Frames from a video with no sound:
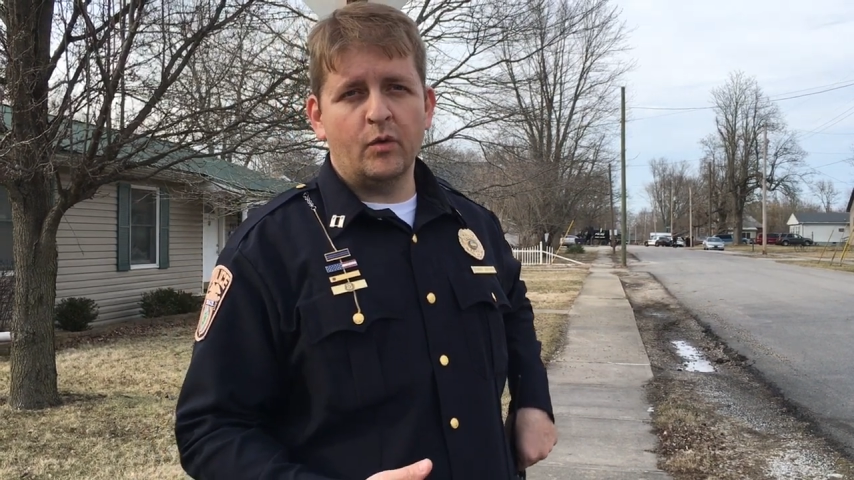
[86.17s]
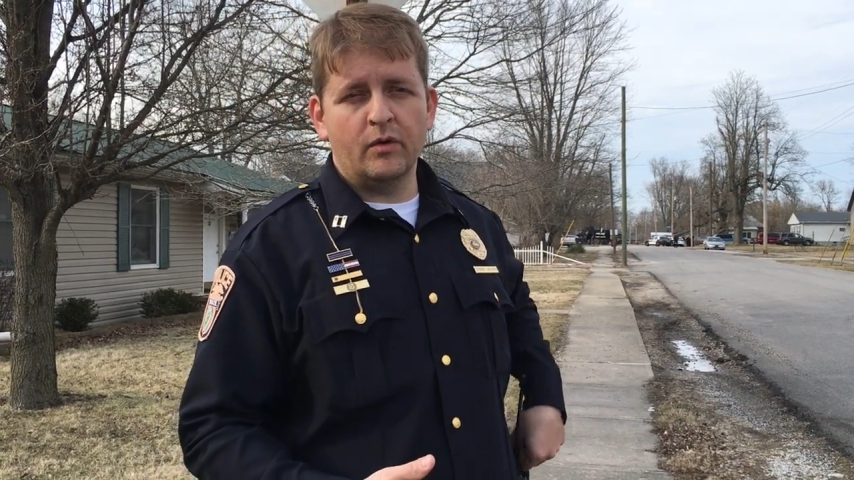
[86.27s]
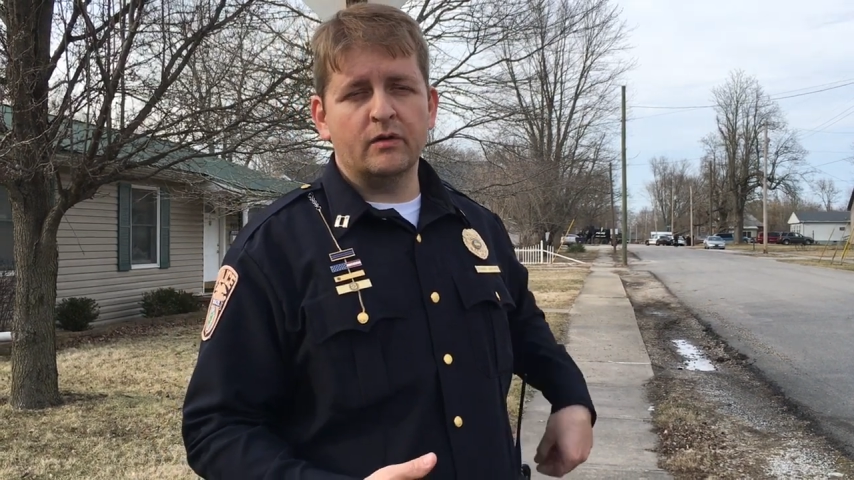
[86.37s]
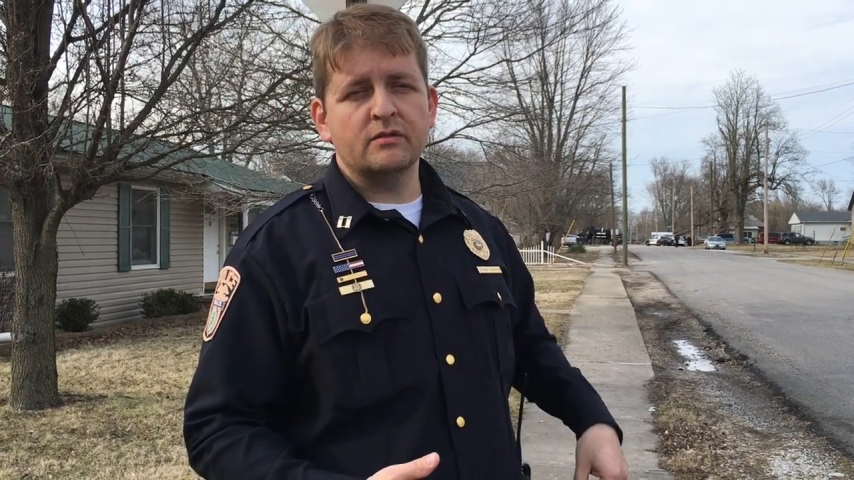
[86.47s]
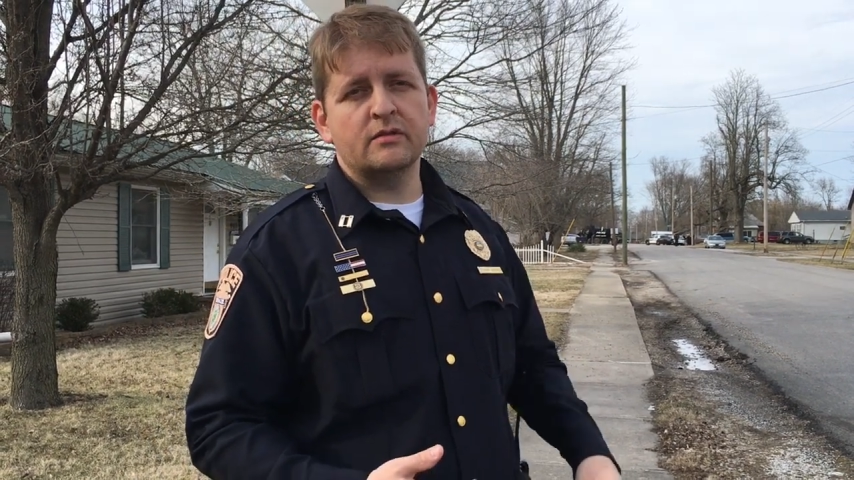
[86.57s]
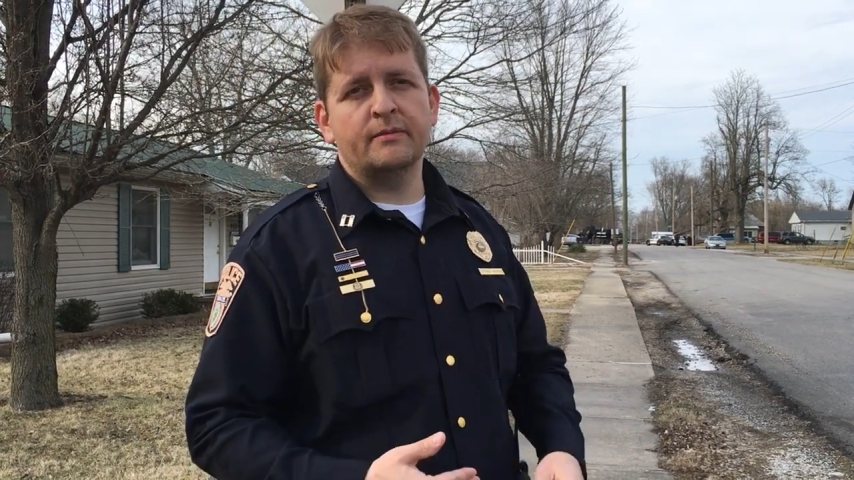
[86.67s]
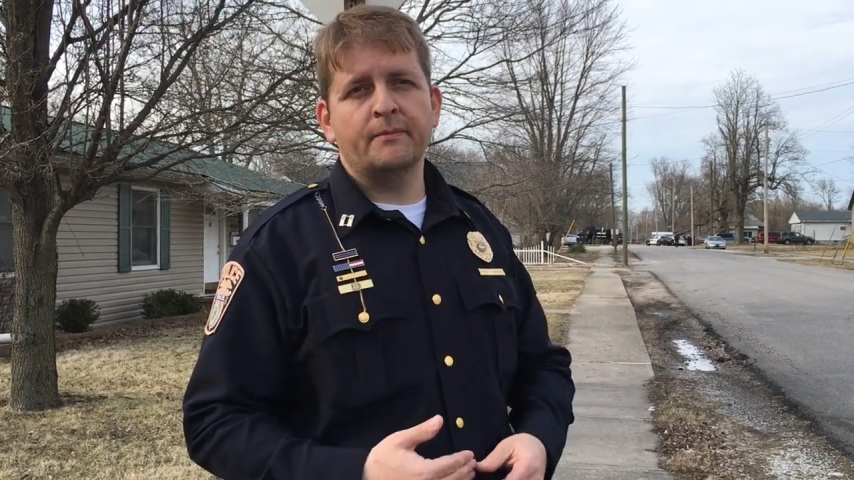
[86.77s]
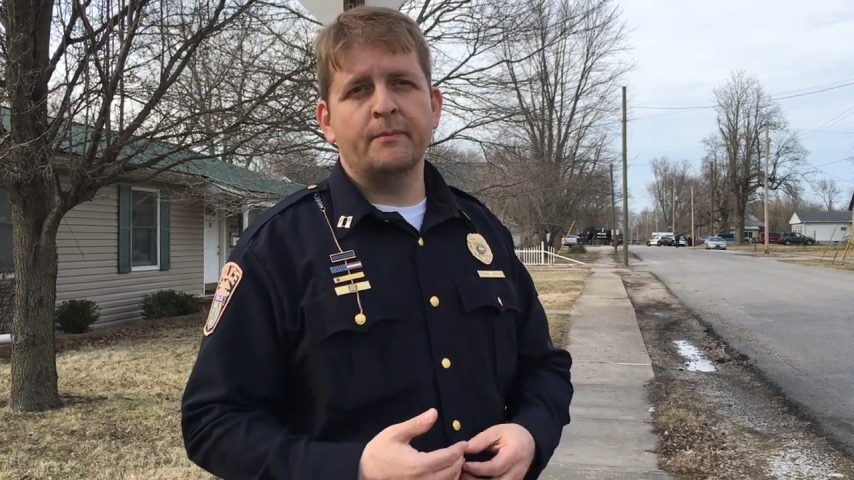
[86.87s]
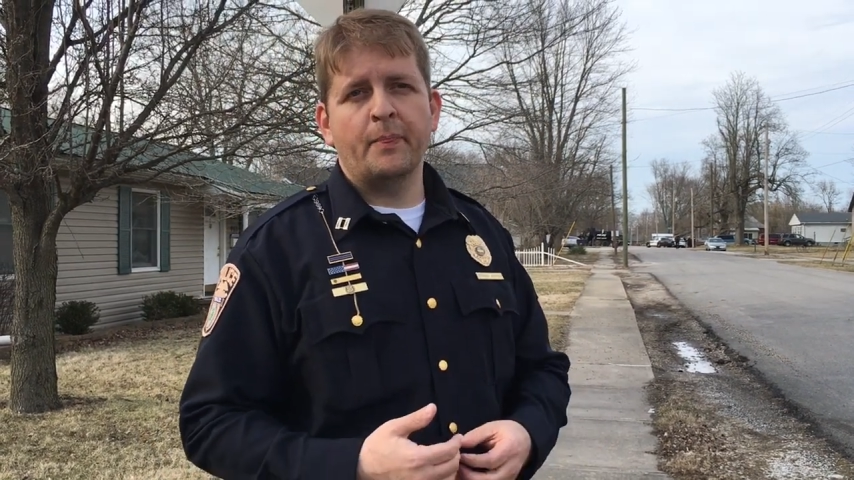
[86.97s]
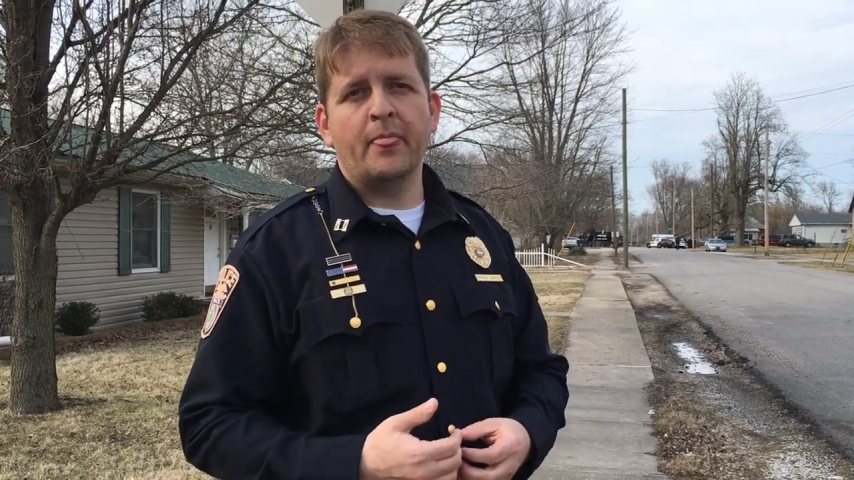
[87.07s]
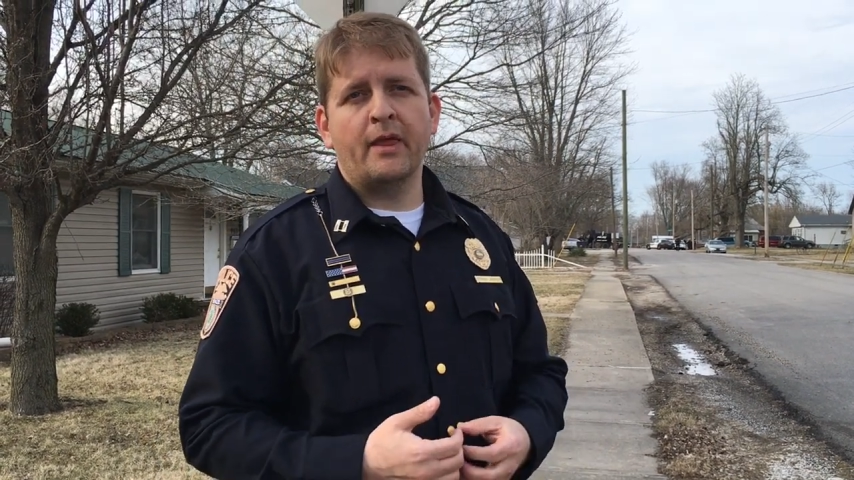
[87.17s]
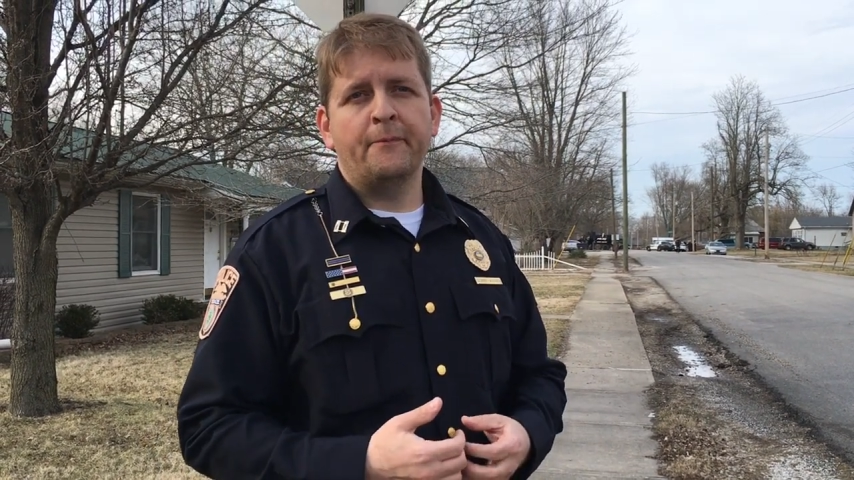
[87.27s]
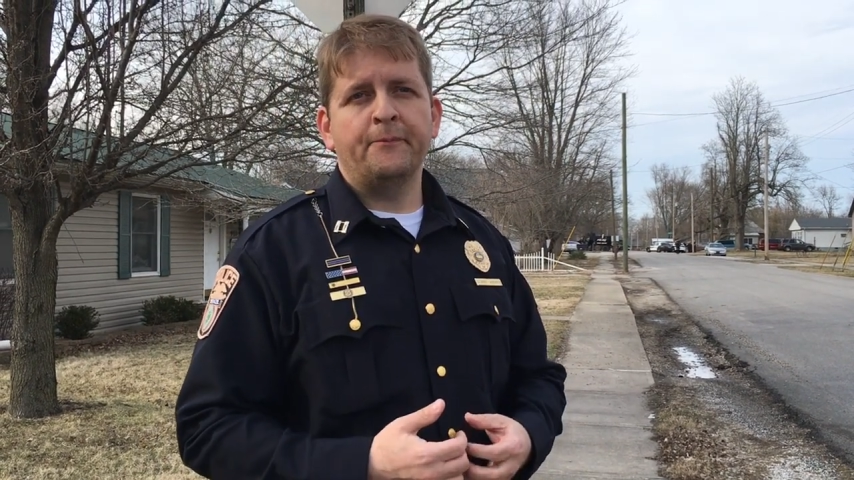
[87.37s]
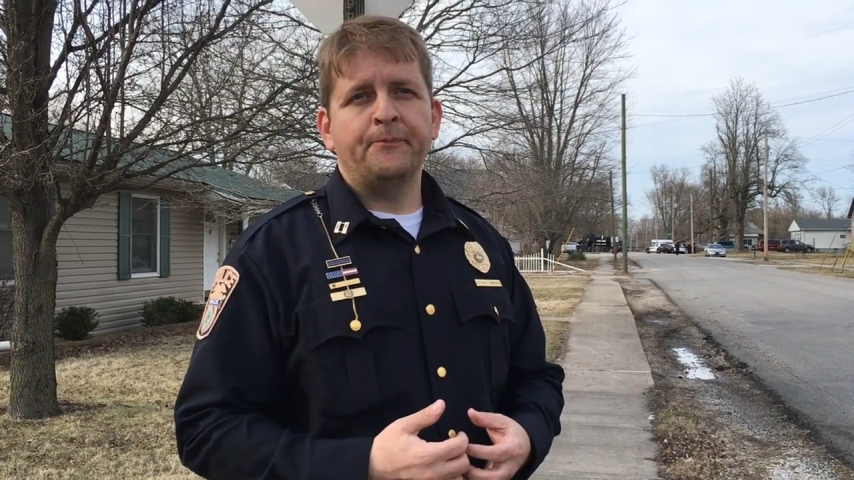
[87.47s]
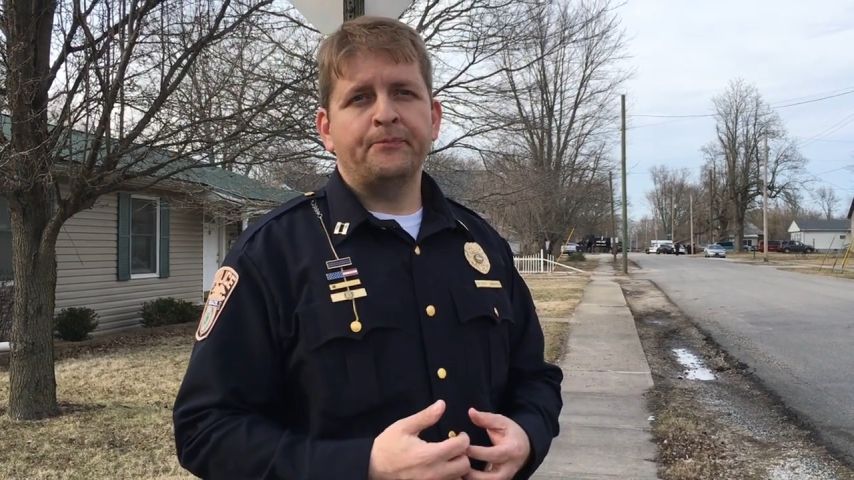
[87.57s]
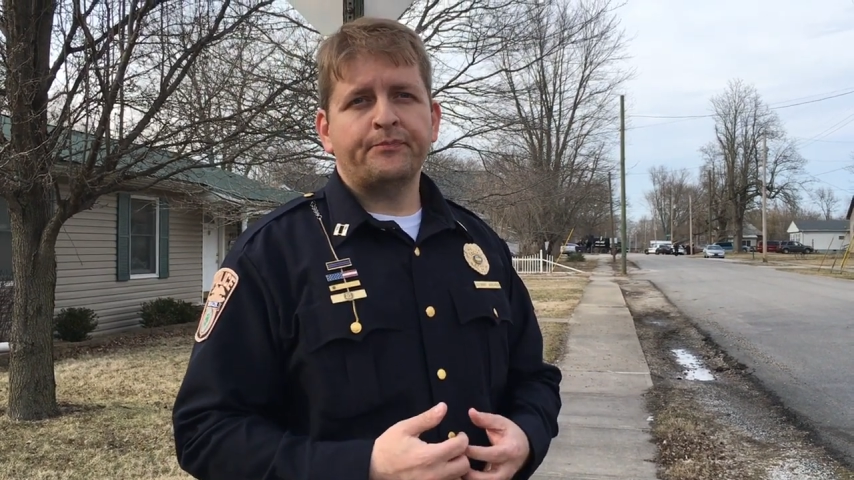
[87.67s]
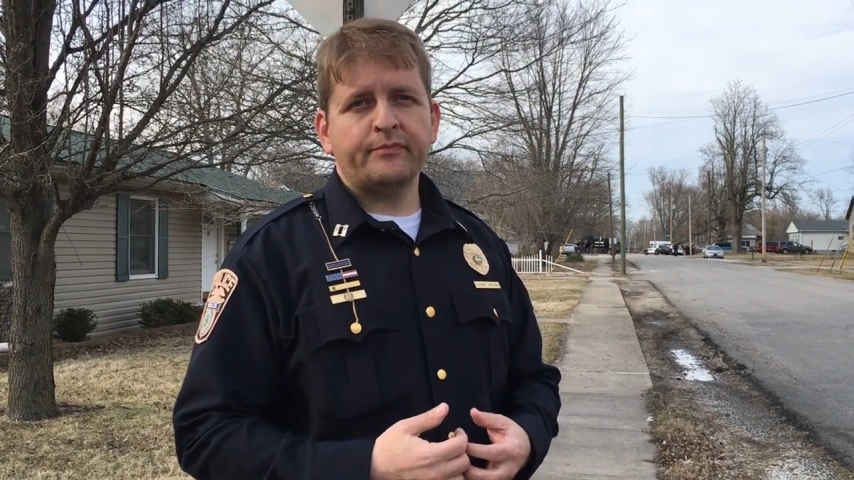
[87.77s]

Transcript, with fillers: orders. Okay.